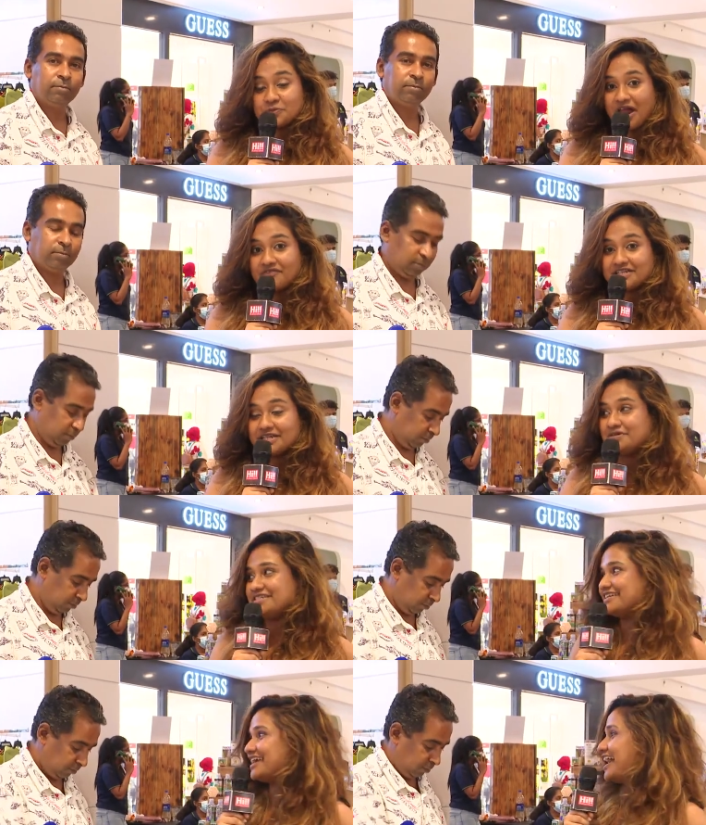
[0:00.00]
Speaker 1: Private
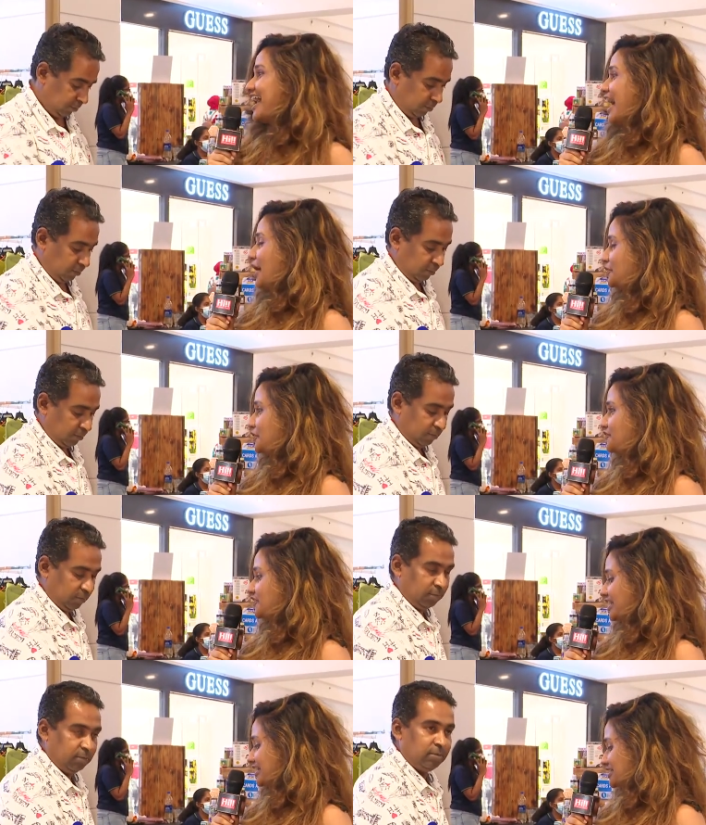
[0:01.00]
Limited. How are you
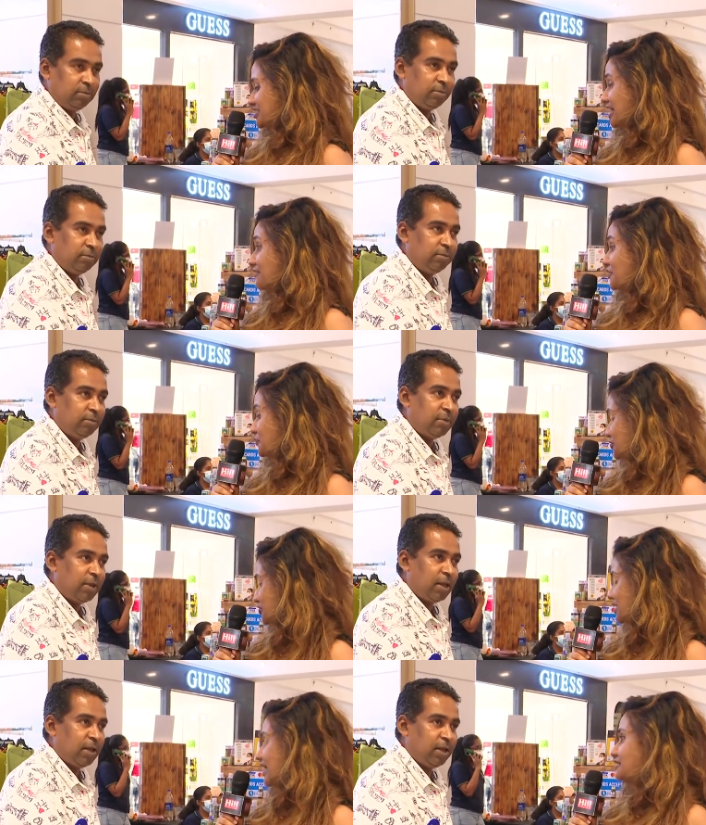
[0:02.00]
feeling, Nishantha? Would
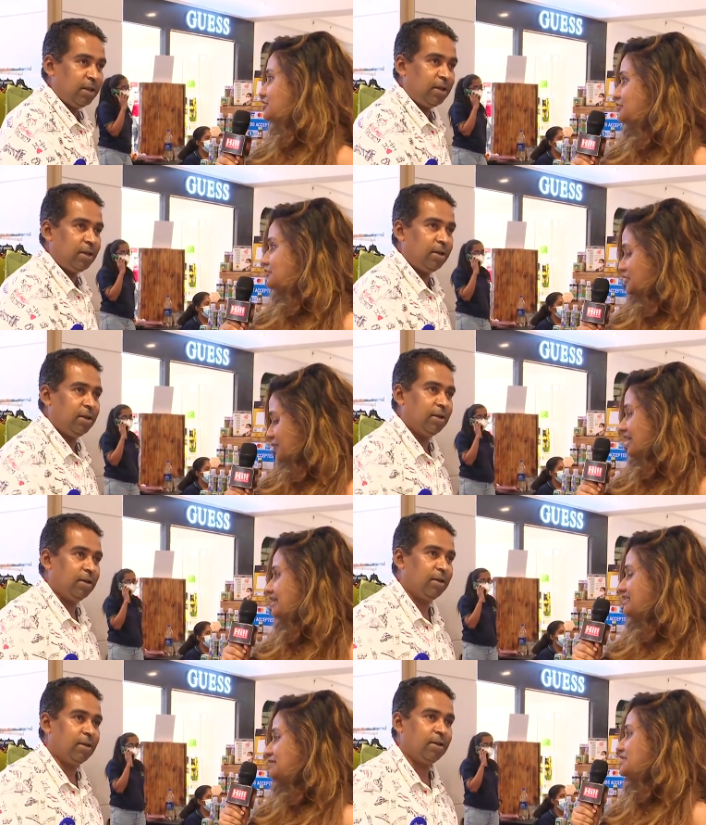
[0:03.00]
you like to speak a
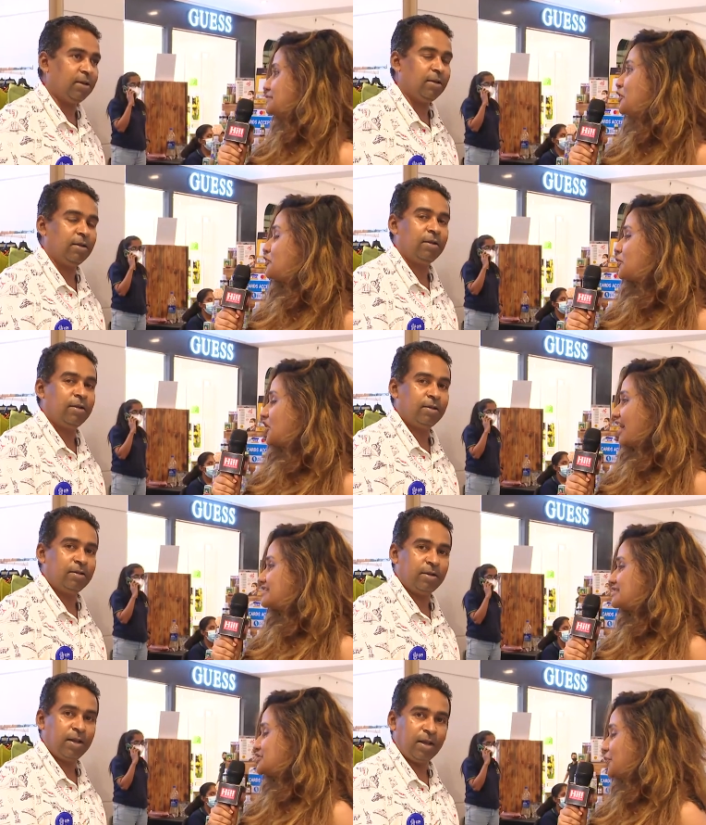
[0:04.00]
little bit about the products
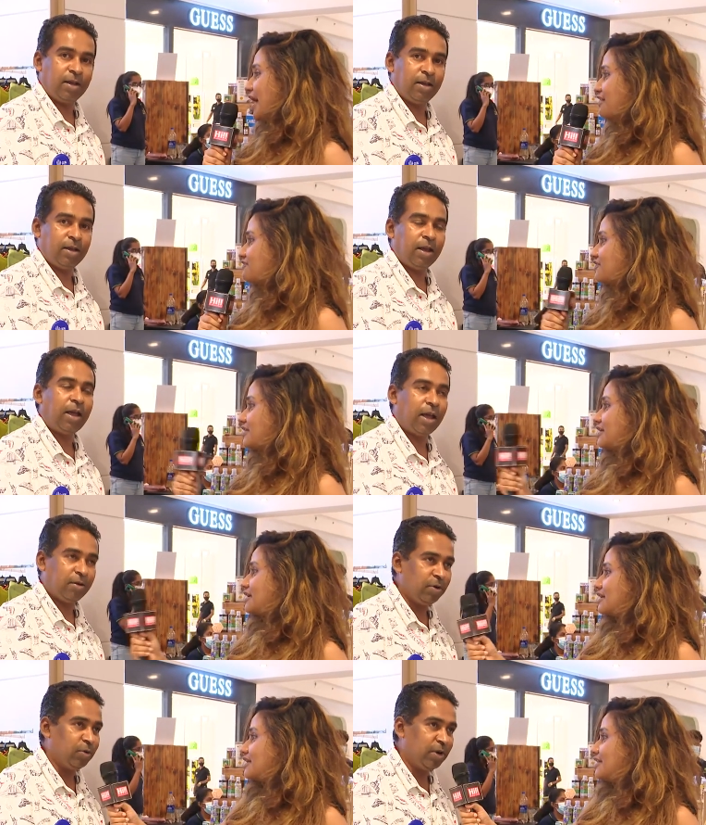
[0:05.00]
that you have?
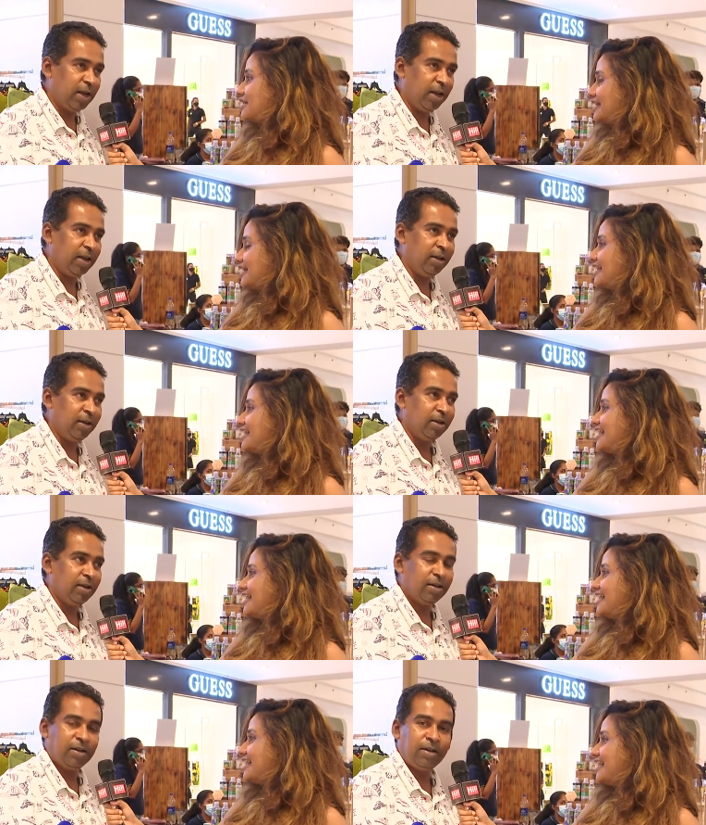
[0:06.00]
Speaker 2: Have a good day,
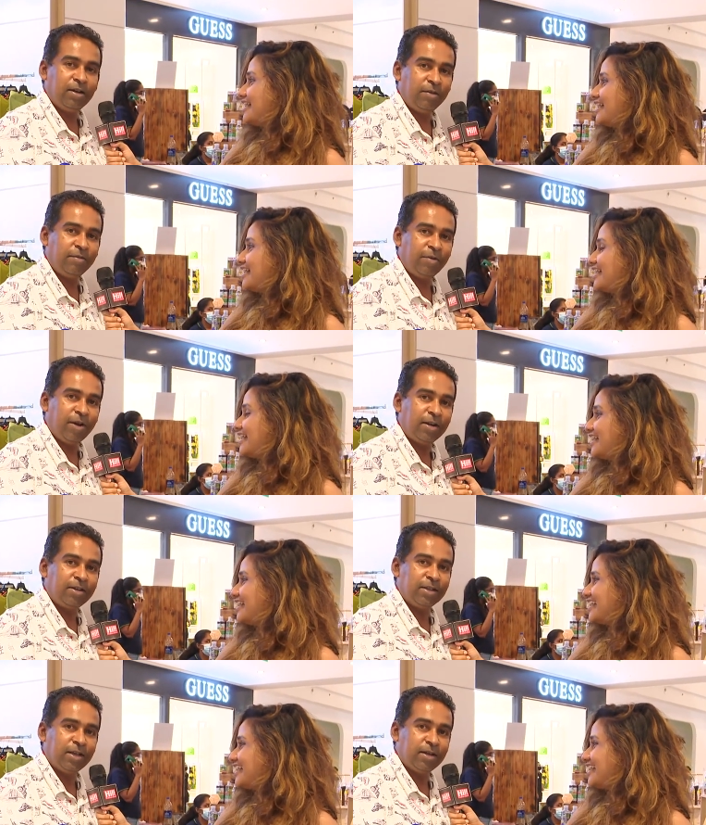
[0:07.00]
uh,
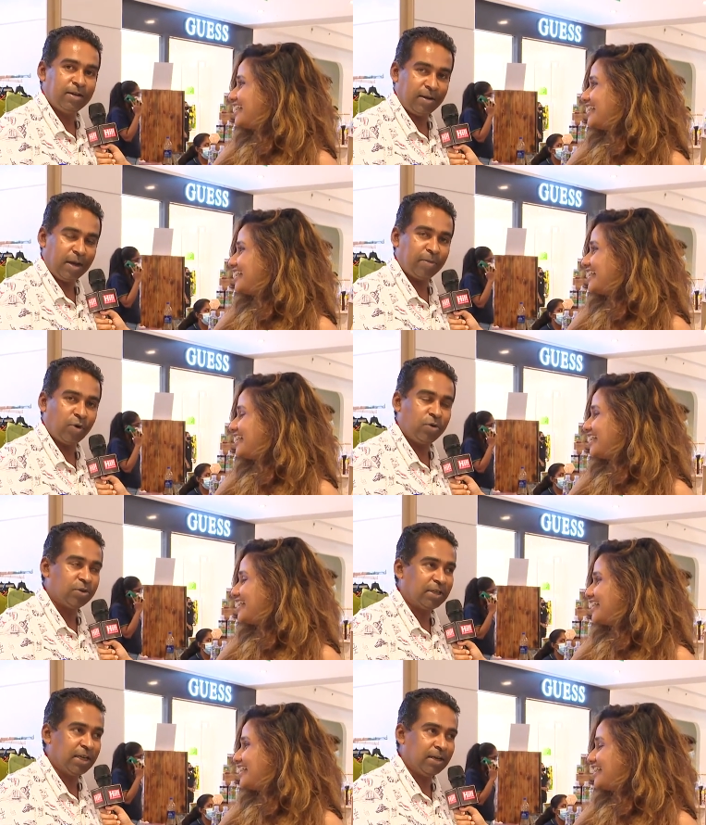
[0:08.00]
everyone. The, I'm
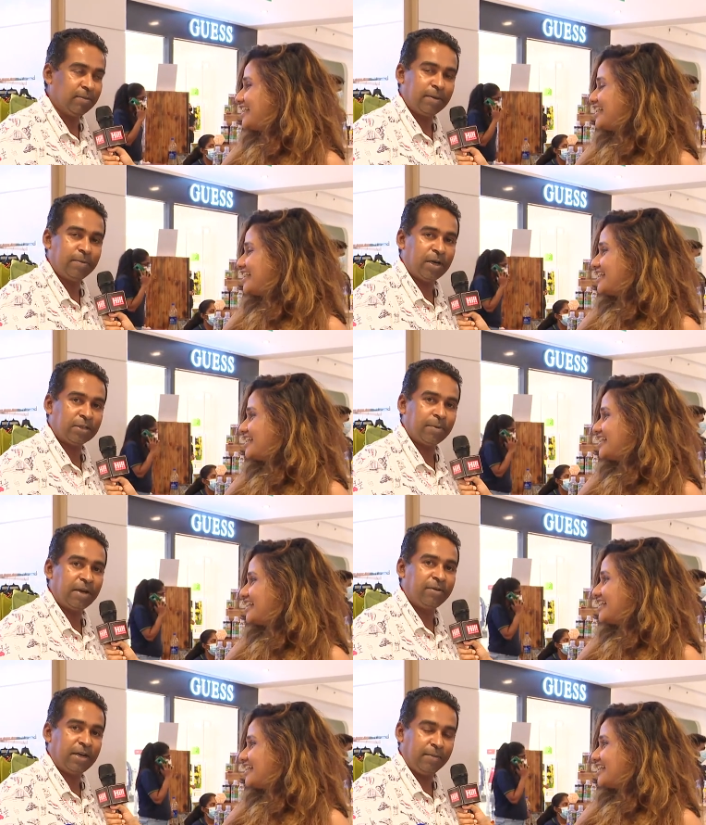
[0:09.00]
Cocosta Herbal Products,
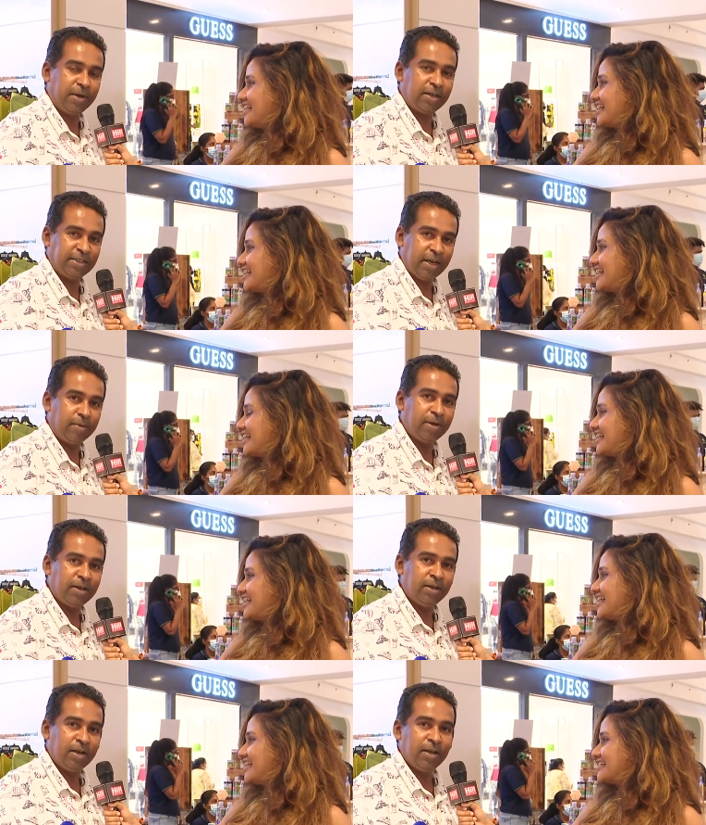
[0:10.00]
Private Limited
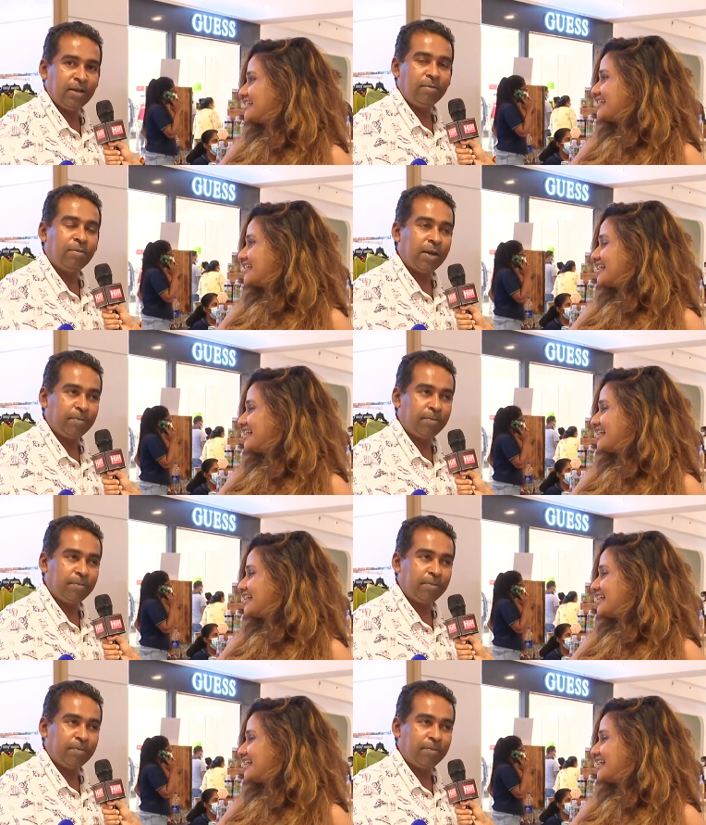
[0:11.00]
Chairman. My